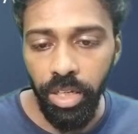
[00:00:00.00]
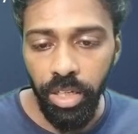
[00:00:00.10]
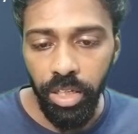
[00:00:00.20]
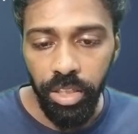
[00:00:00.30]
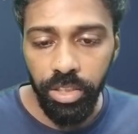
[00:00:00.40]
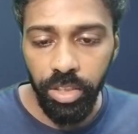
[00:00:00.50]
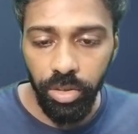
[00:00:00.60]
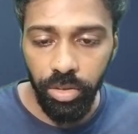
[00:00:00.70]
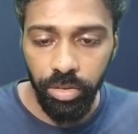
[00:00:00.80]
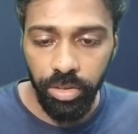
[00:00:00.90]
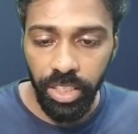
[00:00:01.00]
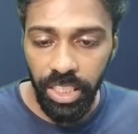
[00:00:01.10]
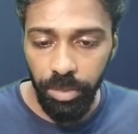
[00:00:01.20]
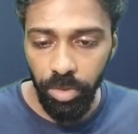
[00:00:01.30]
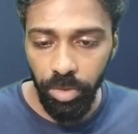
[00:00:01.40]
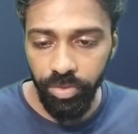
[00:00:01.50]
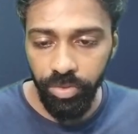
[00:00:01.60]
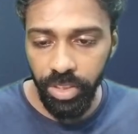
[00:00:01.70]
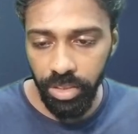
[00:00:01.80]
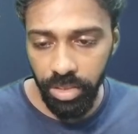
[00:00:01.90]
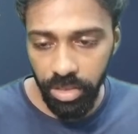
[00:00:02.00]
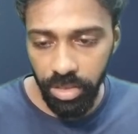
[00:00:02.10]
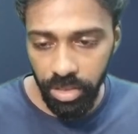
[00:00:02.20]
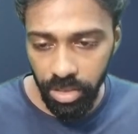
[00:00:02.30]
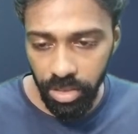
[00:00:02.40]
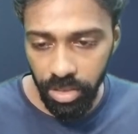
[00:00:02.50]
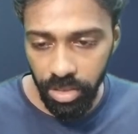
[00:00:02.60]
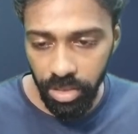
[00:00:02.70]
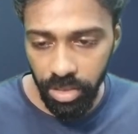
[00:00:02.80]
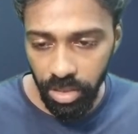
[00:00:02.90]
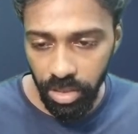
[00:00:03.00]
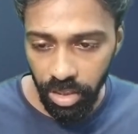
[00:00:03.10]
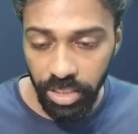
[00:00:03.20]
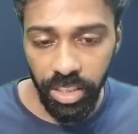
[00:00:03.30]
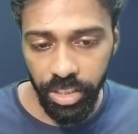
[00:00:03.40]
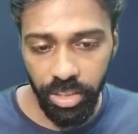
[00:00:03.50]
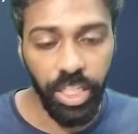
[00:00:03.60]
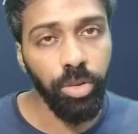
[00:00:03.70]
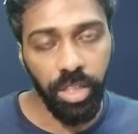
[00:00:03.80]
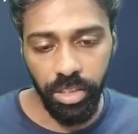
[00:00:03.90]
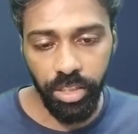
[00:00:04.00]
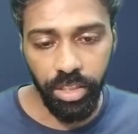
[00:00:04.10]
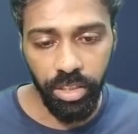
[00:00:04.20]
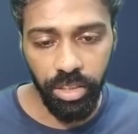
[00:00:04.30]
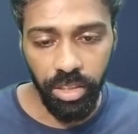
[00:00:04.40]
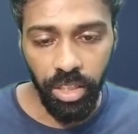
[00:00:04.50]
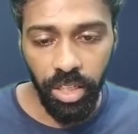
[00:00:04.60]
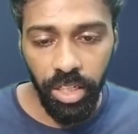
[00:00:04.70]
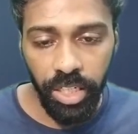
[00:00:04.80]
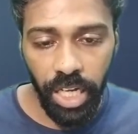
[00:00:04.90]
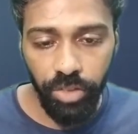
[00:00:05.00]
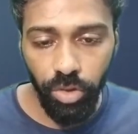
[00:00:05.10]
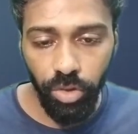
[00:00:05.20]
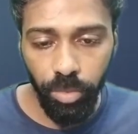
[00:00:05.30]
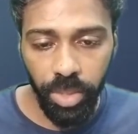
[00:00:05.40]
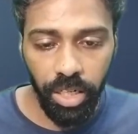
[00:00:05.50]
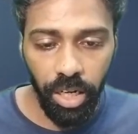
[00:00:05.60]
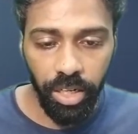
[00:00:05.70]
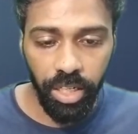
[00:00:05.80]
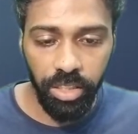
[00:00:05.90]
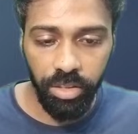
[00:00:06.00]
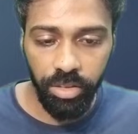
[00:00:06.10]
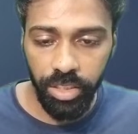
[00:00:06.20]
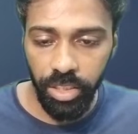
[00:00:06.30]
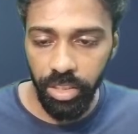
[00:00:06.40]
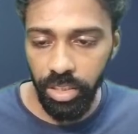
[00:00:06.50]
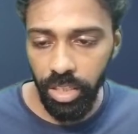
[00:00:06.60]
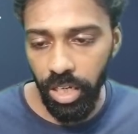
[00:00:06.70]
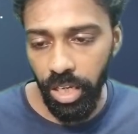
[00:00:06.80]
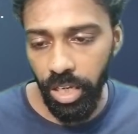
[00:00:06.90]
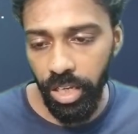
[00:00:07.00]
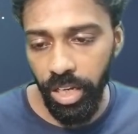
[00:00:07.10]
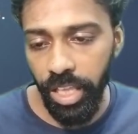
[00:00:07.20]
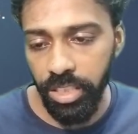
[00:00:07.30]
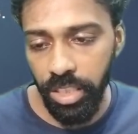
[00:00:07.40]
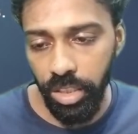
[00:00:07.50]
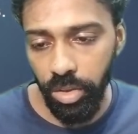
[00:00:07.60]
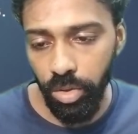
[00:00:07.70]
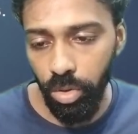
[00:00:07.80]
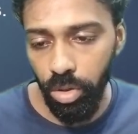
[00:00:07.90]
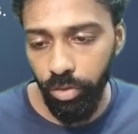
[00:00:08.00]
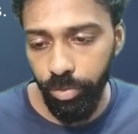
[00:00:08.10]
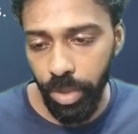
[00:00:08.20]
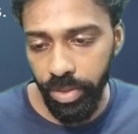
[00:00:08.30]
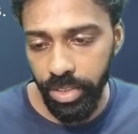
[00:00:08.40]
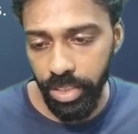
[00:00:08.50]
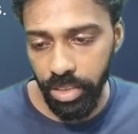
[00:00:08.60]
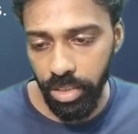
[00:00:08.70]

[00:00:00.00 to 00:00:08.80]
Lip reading: So the theme of this stakeholder consultation is transforming agriculture research, enhancing role of private sector,